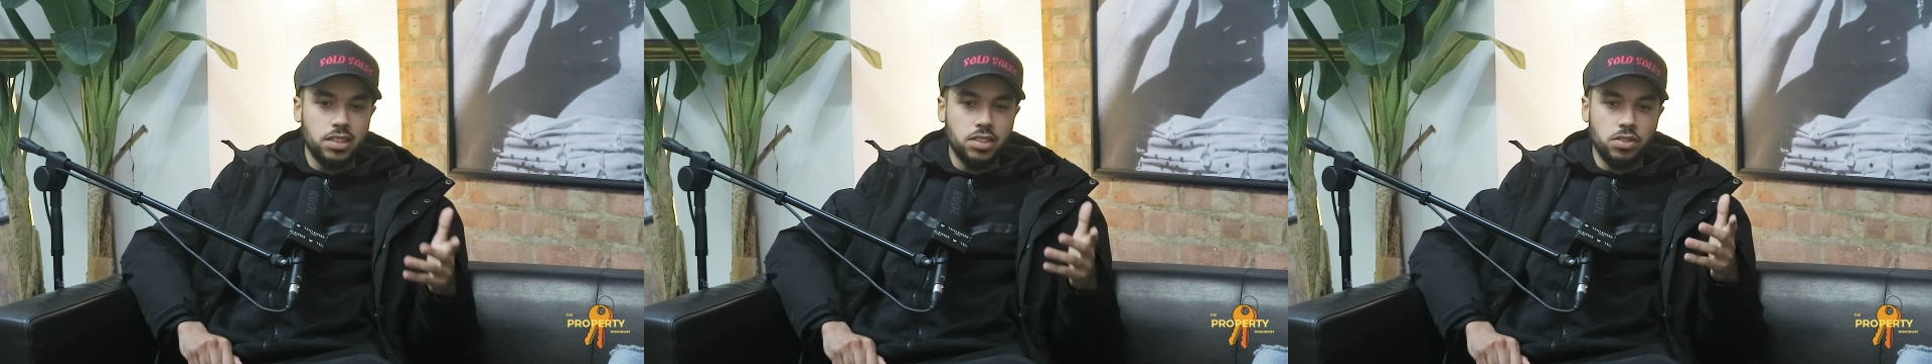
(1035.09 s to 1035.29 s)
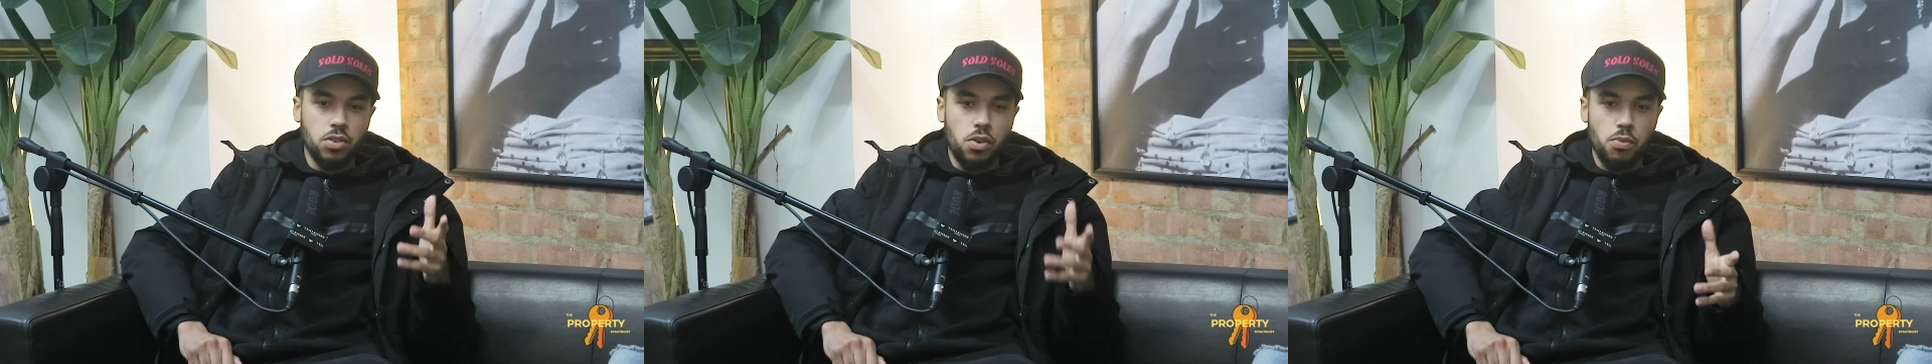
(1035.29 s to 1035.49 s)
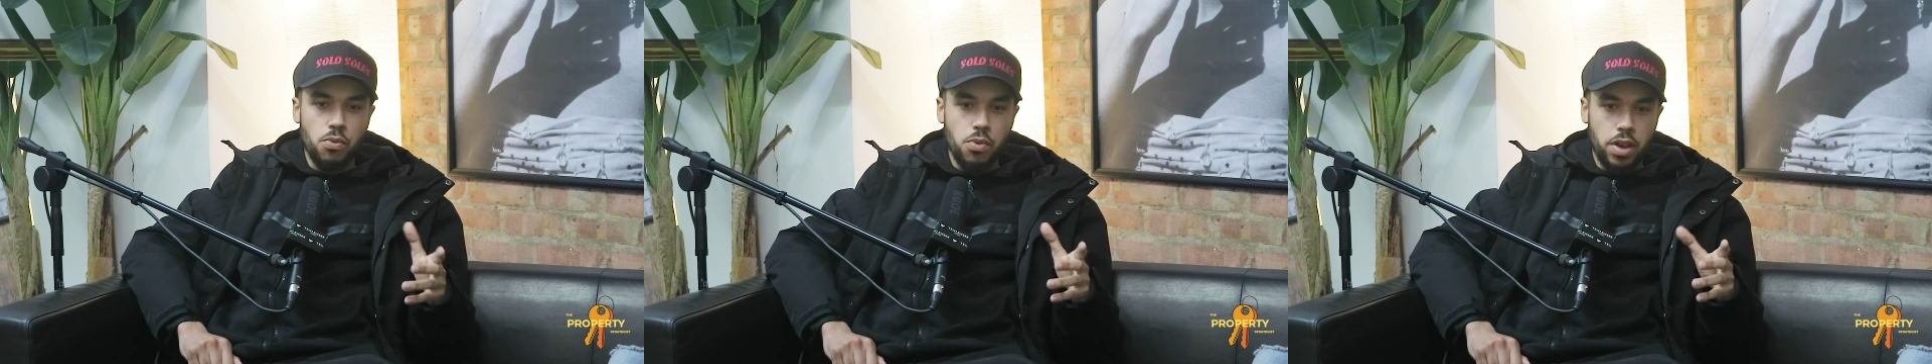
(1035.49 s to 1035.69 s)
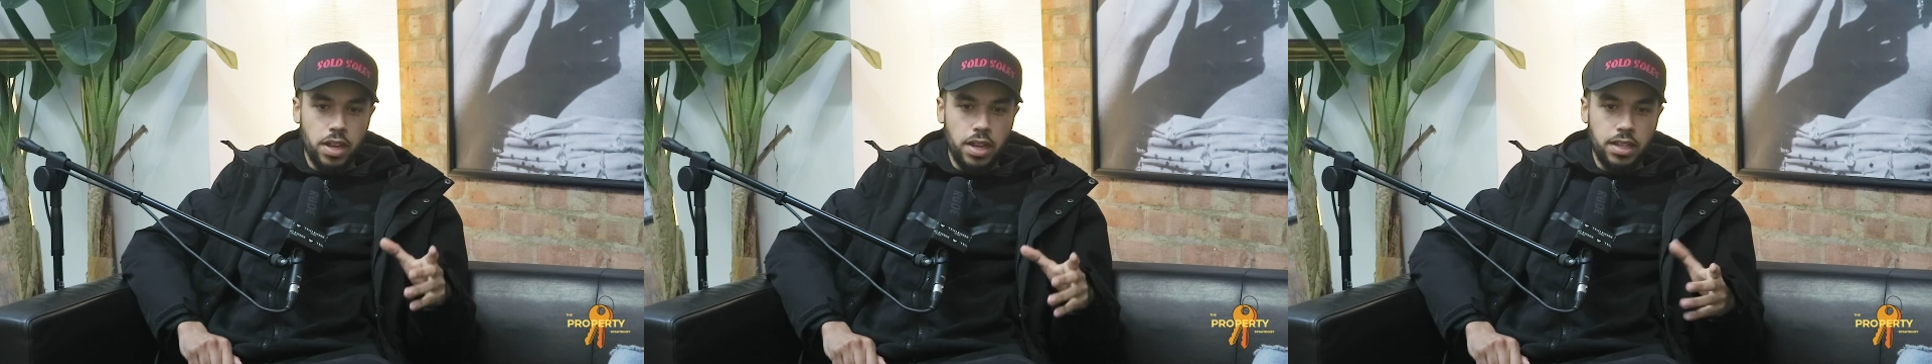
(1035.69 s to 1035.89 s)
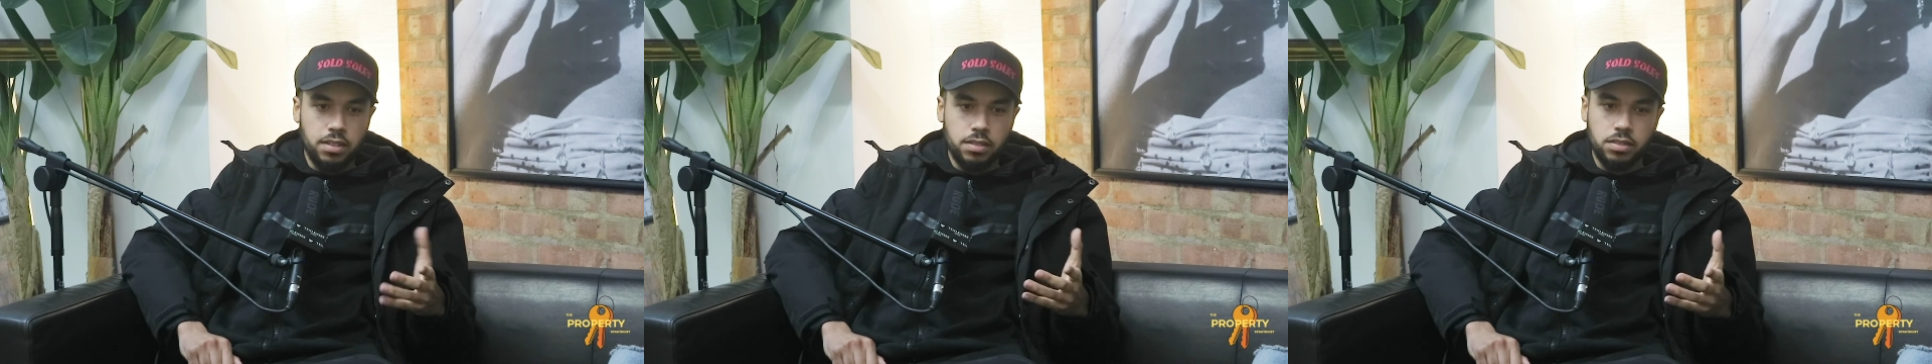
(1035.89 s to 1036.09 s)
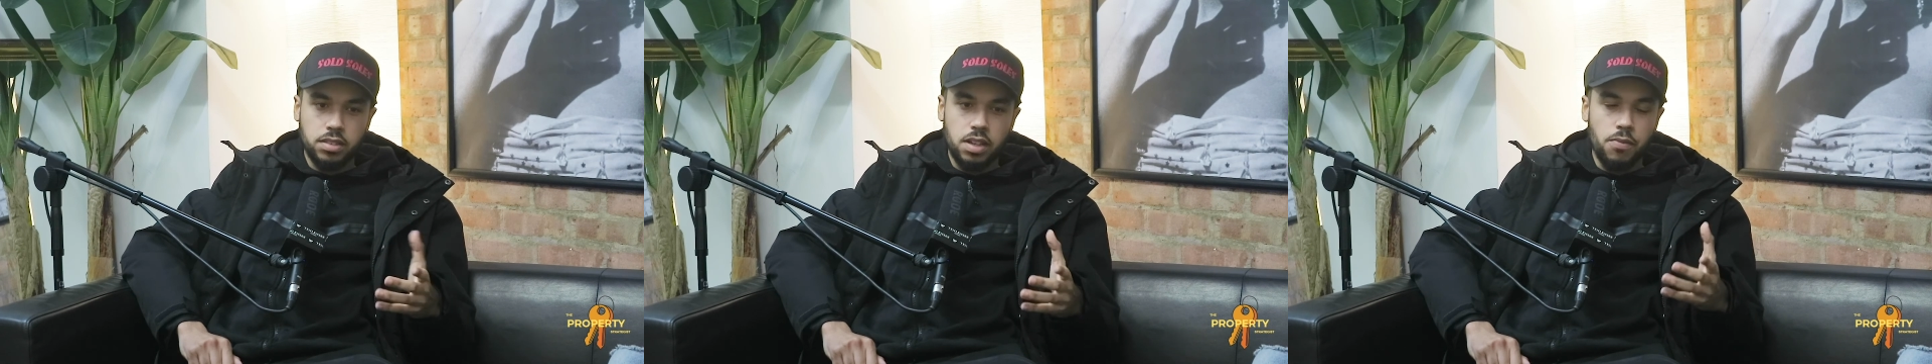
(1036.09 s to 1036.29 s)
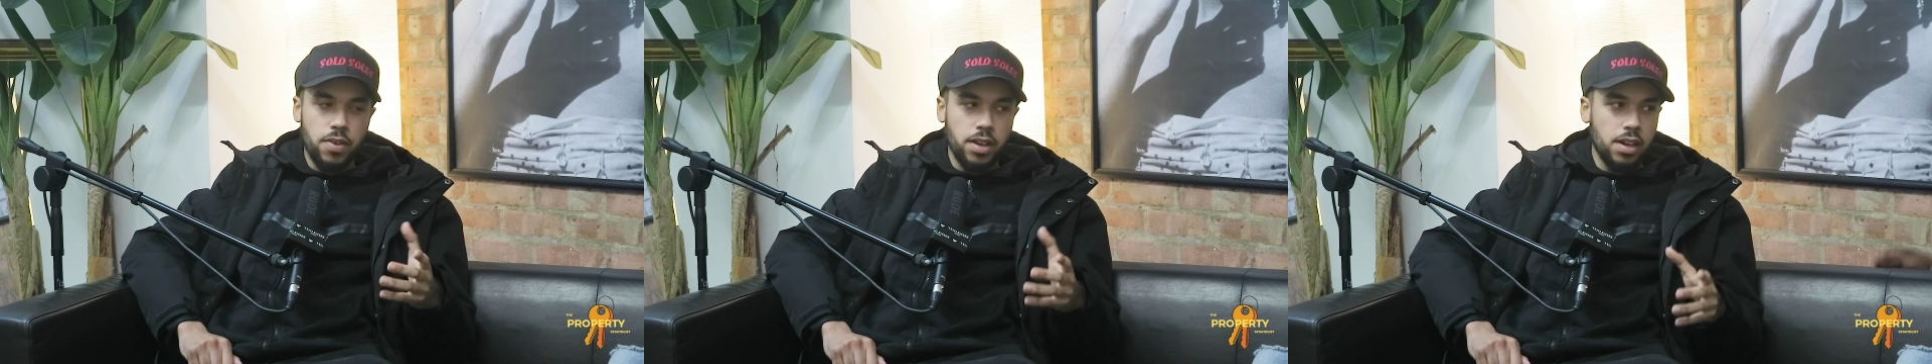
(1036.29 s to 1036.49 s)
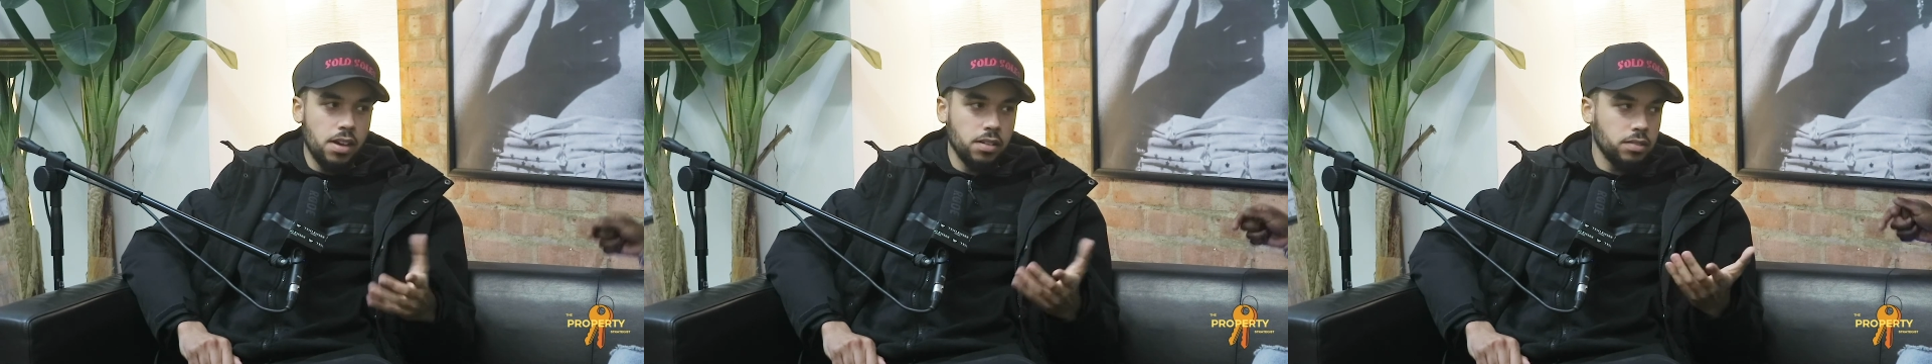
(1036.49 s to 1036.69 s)
it's not really
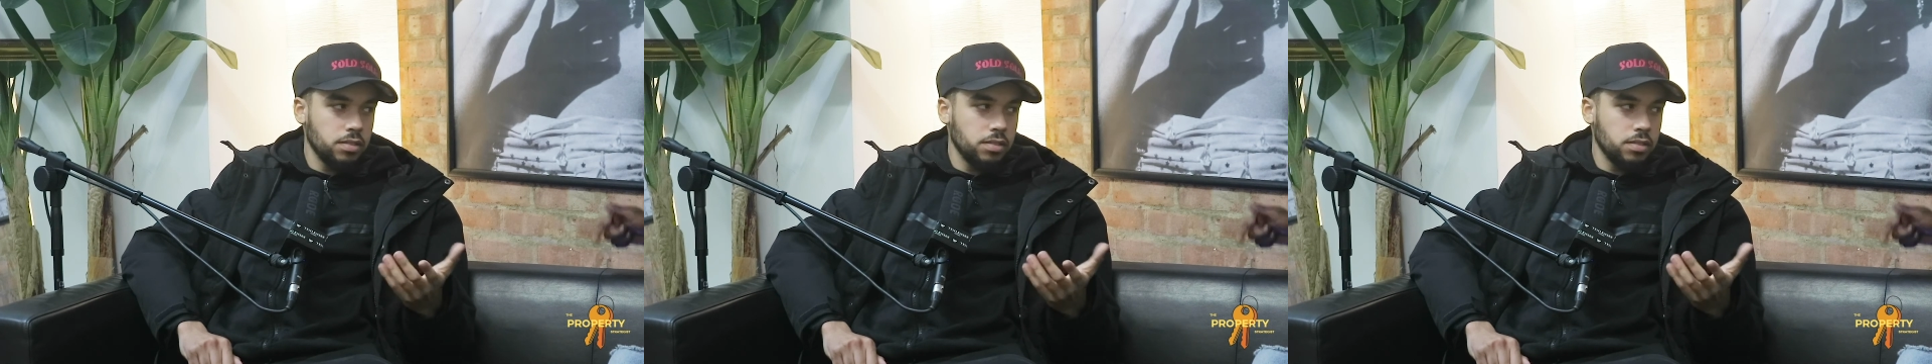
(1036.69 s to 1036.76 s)
something I've...